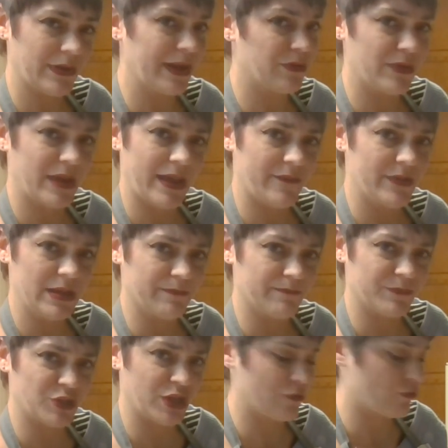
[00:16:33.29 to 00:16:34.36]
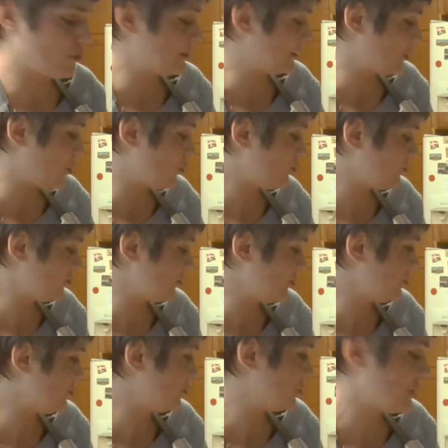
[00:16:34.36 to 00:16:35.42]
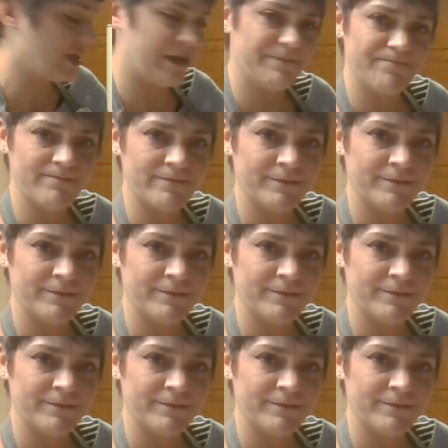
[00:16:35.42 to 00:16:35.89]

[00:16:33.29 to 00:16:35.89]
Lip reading: I don't have any ginormous holes, and I'm